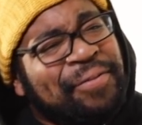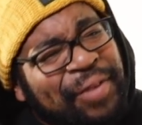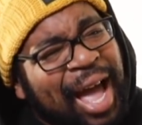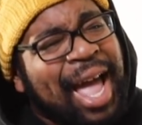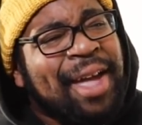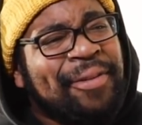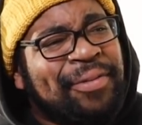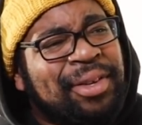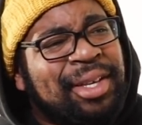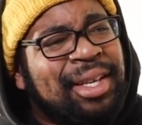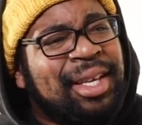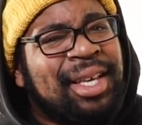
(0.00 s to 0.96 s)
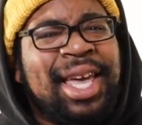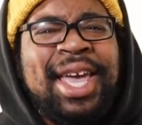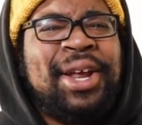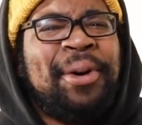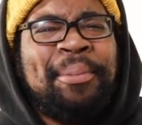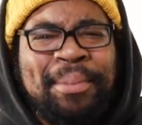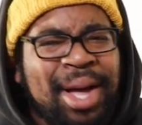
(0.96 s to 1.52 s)
Five? In
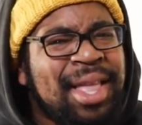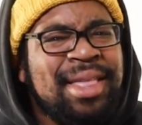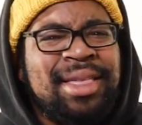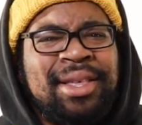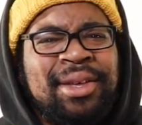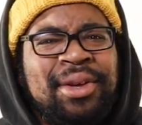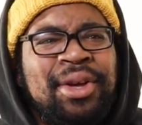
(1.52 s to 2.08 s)
a month?